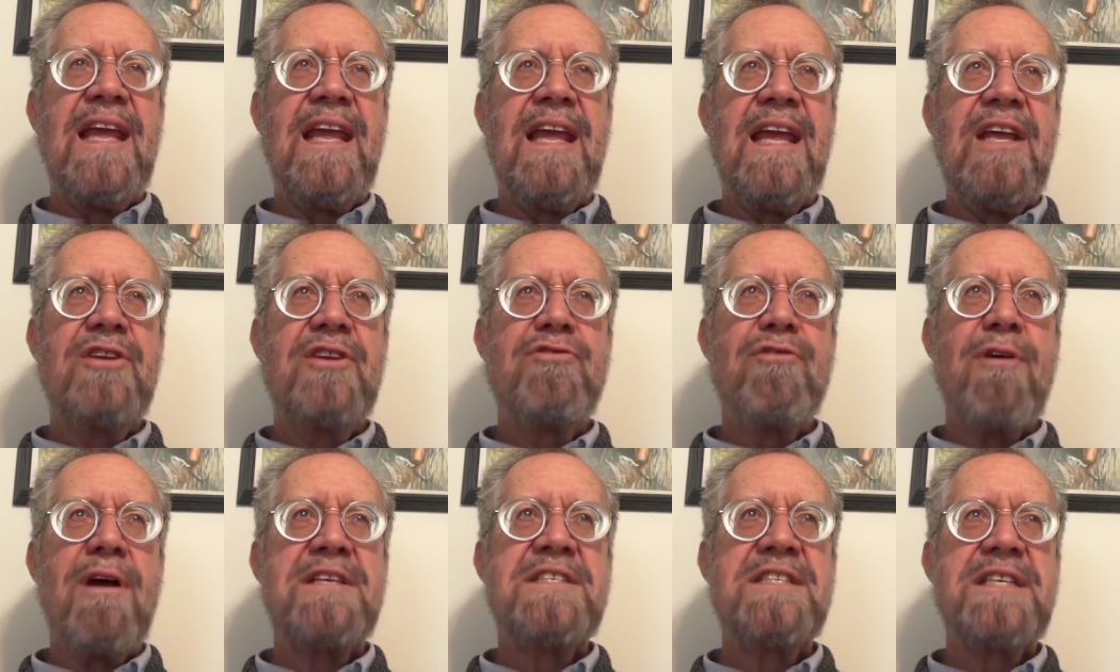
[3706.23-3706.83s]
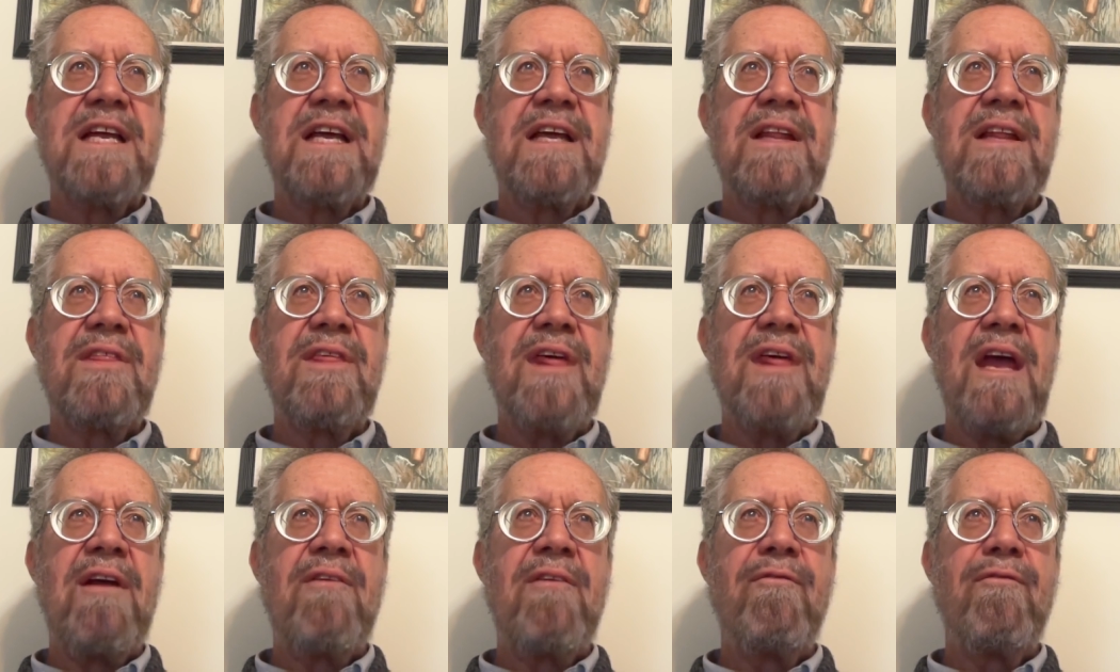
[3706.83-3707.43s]
interesting
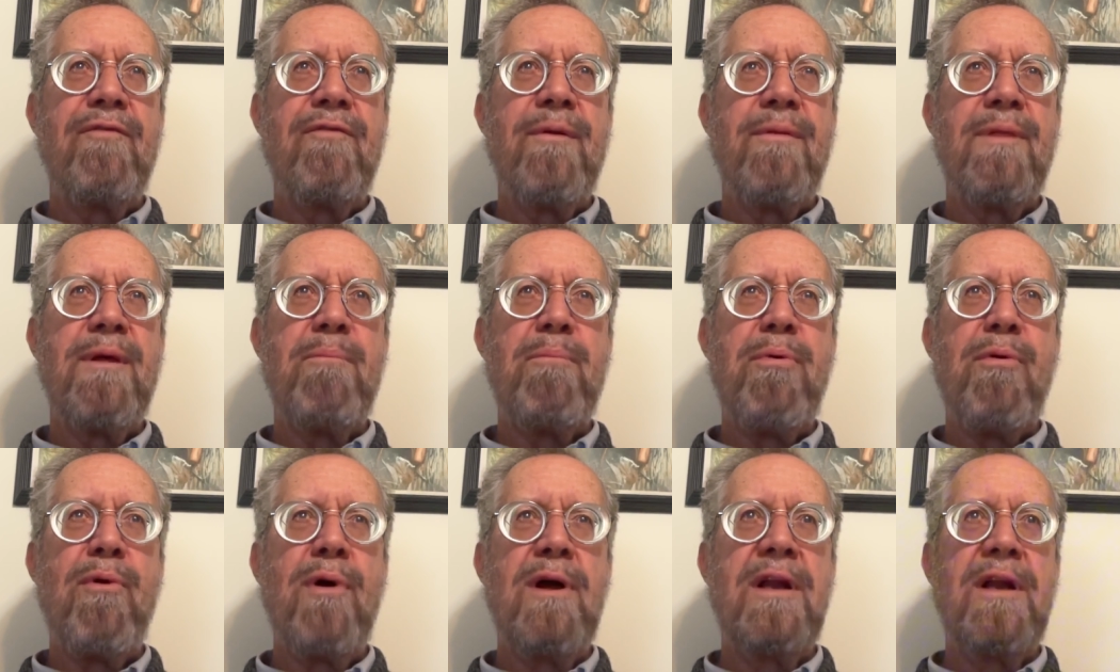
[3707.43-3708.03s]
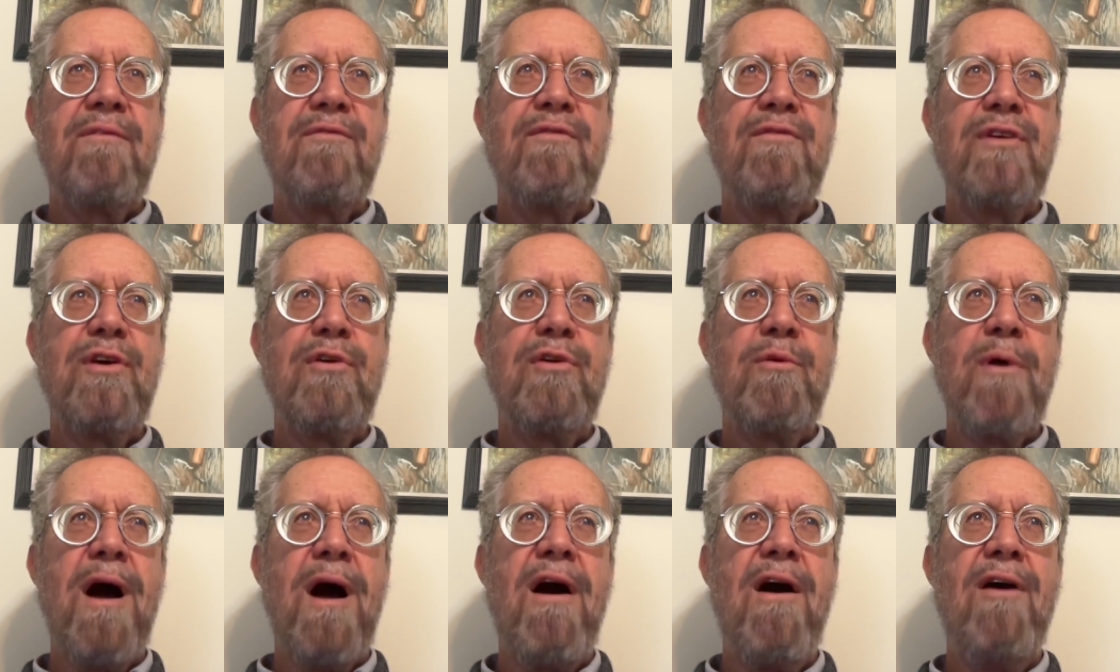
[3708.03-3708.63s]
thing from the point of
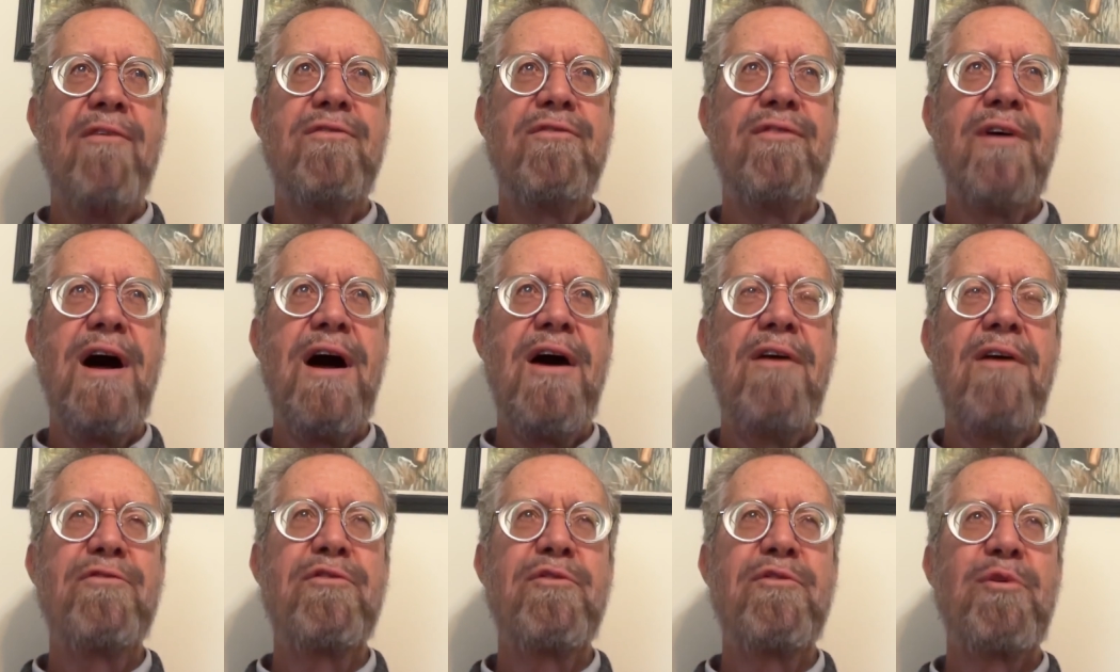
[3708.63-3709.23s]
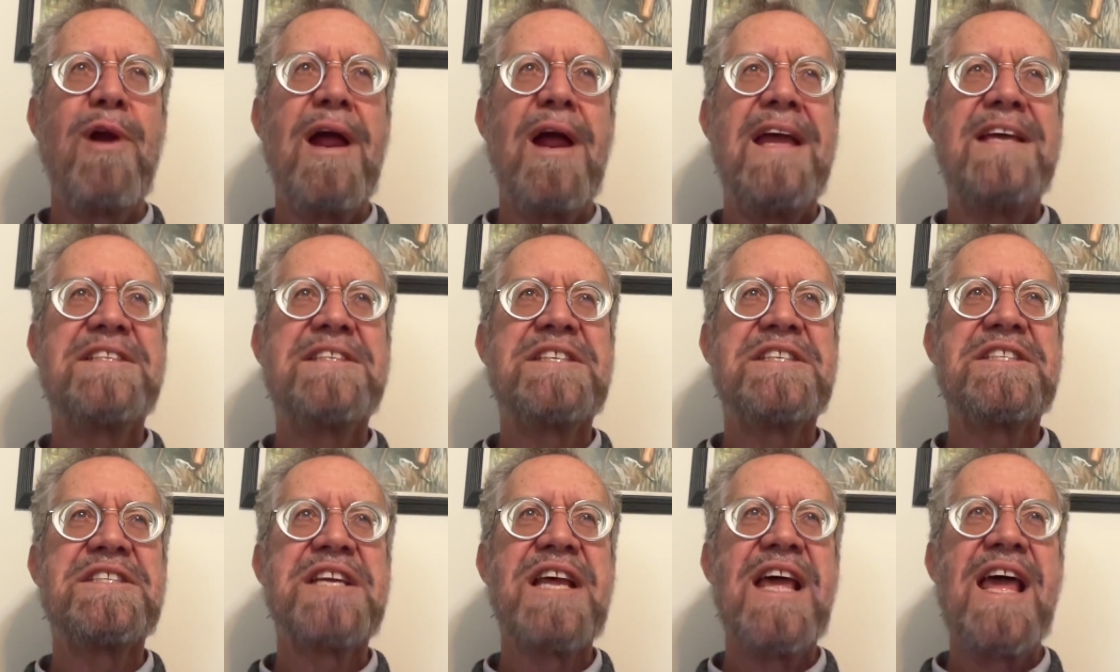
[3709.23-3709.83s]
view of
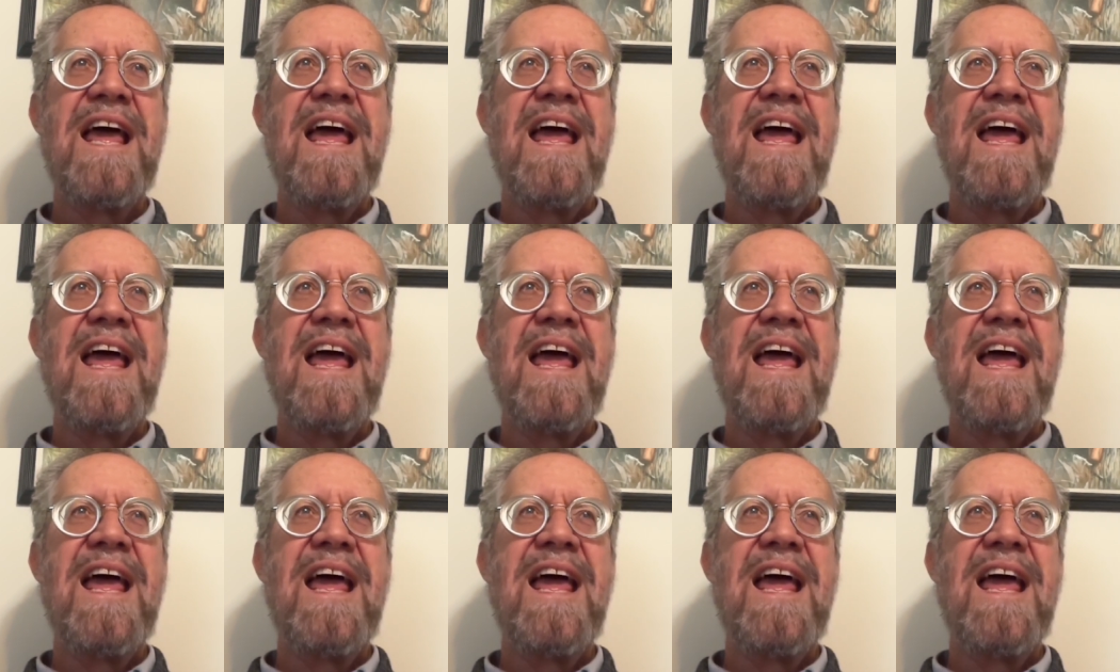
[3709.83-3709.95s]
race